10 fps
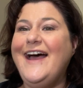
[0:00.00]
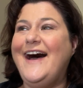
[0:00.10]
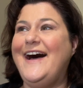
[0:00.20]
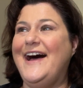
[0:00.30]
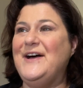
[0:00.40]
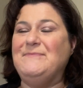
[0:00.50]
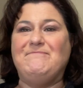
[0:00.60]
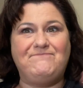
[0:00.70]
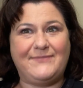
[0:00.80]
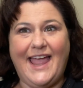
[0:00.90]

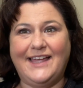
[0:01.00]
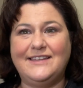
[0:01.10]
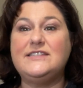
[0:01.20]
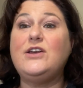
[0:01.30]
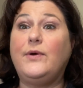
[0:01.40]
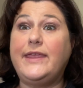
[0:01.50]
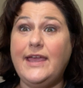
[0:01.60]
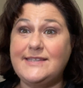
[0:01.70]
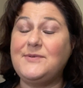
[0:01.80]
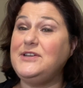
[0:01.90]
Um, yeah, so
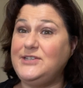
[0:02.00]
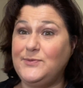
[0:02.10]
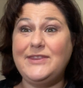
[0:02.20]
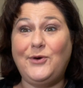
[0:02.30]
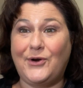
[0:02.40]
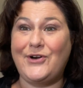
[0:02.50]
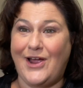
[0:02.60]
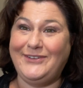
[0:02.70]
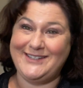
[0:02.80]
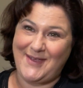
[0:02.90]
yes, I'm going to read the horror
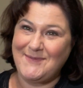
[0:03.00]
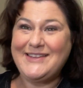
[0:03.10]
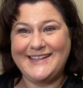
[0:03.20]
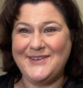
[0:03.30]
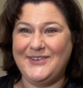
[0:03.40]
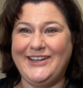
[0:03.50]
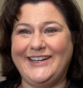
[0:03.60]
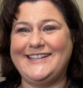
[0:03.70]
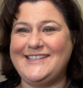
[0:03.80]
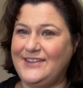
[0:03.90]
novel as my bedtime
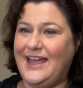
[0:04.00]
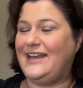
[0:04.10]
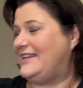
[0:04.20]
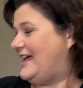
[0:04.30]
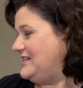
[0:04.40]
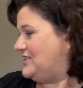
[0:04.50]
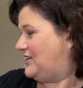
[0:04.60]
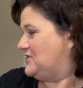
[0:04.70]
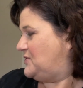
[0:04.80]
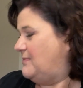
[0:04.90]
book, so that that should
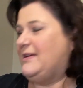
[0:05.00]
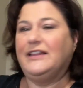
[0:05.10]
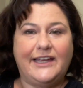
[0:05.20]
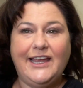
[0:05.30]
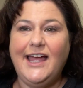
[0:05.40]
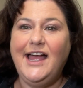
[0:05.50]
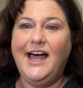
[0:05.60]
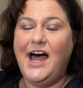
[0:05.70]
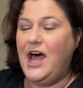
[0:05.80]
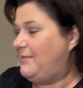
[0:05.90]
go swimmingly.
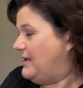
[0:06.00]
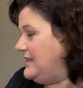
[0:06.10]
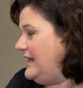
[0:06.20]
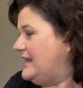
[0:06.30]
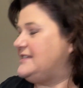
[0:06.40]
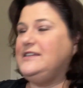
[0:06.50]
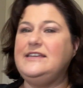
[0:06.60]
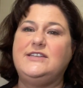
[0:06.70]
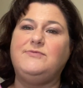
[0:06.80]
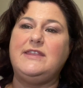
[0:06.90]
Um, and then I still
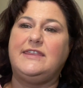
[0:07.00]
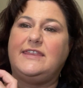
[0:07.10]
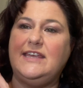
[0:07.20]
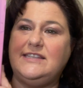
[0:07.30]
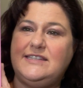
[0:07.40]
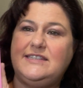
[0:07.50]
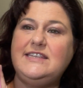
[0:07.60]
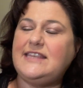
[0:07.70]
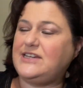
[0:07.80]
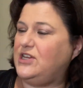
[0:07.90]
need to read this.
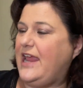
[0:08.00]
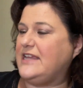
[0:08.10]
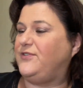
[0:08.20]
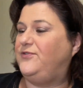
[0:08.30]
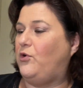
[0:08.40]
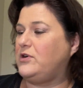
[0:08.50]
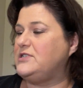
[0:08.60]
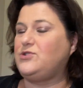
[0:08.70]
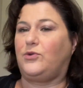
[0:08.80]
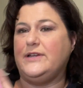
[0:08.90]
This actually has four
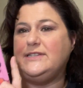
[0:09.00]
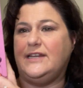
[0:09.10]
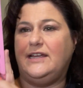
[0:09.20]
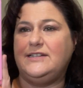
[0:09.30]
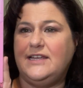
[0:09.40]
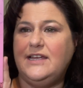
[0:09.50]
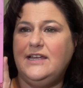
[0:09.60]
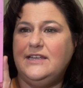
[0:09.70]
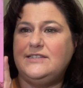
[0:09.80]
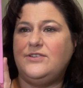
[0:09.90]
stories in it.
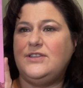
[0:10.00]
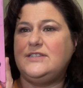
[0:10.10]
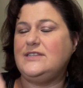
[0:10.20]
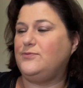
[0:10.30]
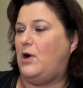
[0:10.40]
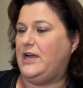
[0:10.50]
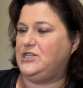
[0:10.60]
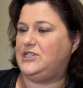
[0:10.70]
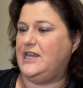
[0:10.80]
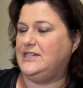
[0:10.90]
So this is
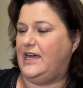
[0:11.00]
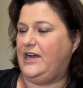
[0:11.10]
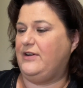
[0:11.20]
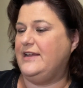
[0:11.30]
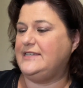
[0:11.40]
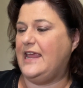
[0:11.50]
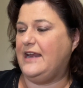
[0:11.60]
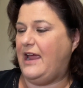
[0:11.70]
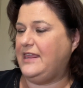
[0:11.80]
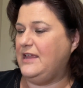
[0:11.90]
Wash Day Diaries. And
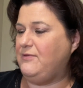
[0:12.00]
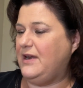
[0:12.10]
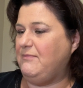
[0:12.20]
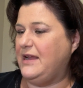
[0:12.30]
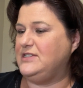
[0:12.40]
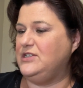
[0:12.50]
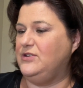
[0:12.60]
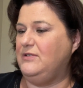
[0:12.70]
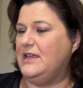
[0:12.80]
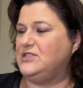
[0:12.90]
I think what I might
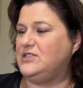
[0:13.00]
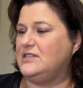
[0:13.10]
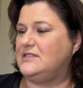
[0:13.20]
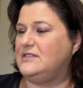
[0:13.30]
do is just